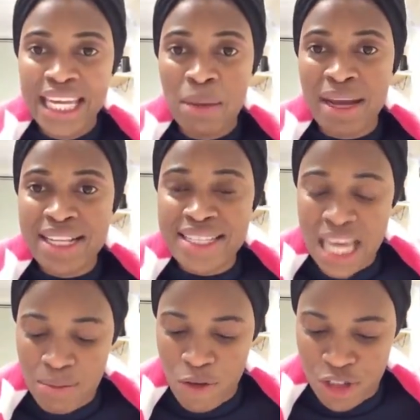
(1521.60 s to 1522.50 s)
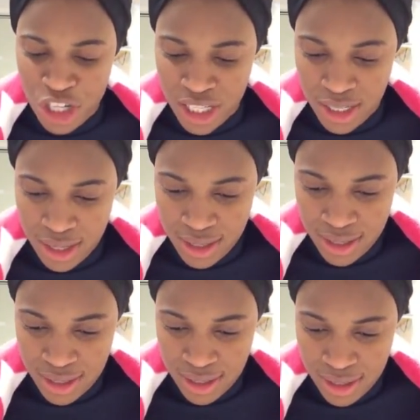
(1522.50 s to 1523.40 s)
In the mighty name of
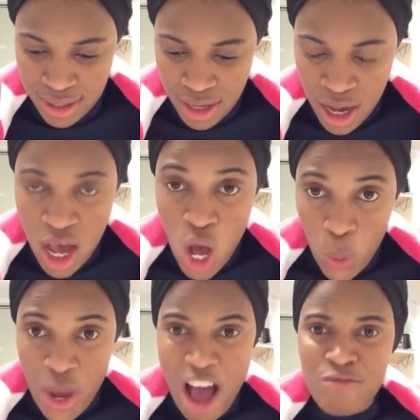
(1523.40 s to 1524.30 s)
Jesus, we